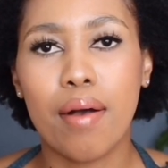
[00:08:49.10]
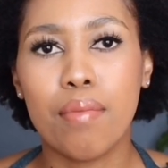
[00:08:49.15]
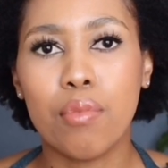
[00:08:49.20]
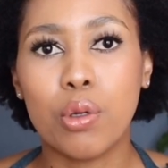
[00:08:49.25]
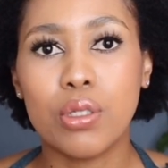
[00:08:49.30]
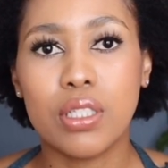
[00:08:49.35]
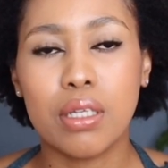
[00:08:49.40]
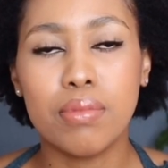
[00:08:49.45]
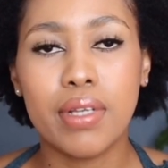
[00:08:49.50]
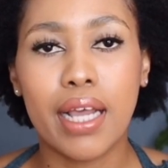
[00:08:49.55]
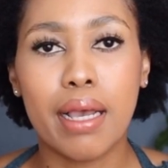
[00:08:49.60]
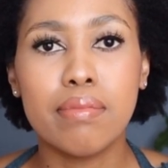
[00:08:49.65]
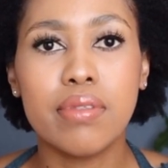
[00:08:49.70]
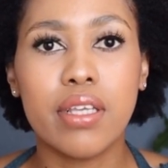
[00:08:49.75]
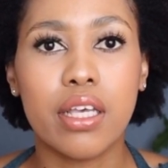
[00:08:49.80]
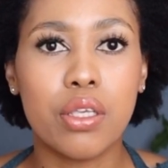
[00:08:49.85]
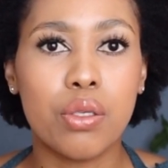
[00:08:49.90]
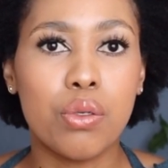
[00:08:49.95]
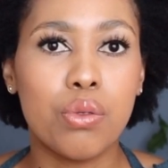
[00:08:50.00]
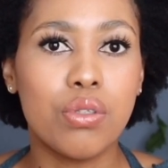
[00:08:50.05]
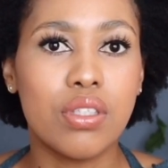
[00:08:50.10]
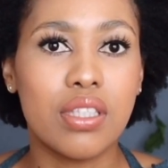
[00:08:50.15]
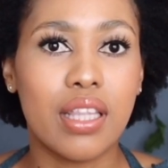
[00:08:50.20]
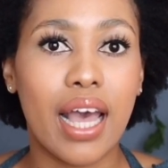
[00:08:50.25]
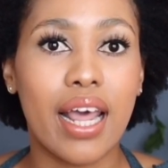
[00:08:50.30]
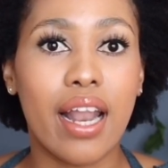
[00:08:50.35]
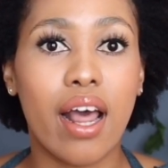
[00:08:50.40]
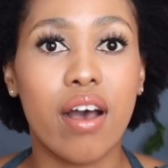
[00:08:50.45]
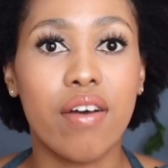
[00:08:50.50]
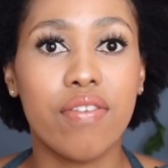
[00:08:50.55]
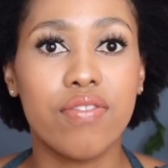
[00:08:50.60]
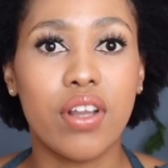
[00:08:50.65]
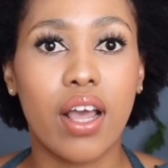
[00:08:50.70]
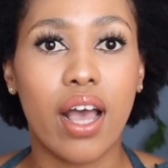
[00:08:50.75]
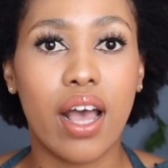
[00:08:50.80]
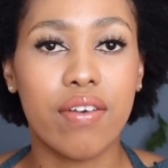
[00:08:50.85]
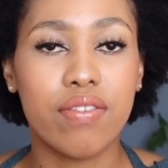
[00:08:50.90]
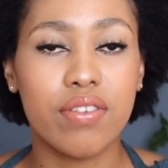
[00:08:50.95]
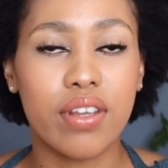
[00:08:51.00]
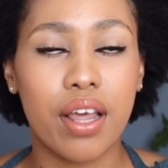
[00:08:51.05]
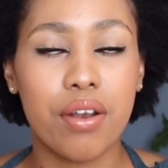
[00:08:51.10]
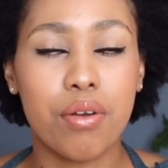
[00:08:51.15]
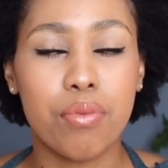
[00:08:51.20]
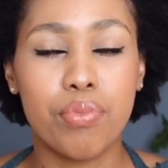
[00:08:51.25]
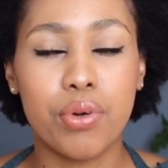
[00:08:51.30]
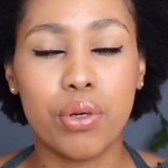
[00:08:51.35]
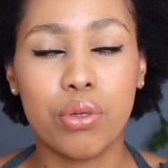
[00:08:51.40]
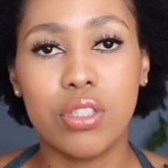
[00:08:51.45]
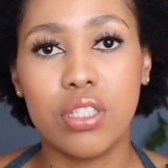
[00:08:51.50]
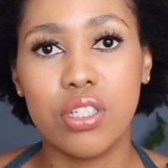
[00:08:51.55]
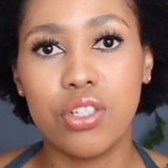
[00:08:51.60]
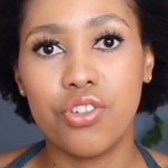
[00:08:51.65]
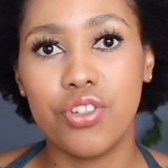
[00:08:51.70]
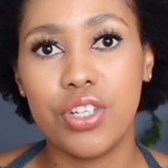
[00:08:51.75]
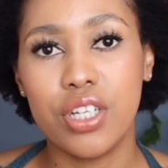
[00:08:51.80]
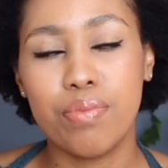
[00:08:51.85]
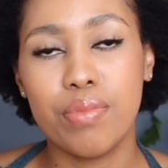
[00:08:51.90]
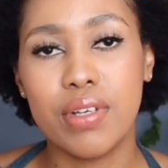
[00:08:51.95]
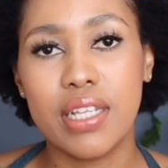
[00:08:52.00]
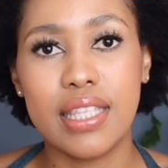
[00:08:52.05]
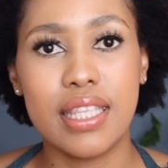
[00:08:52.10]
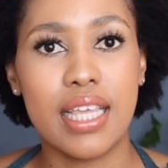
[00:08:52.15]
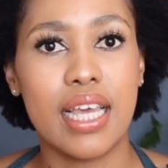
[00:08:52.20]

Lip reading: or sometimes I use that after I've done a protein treatment.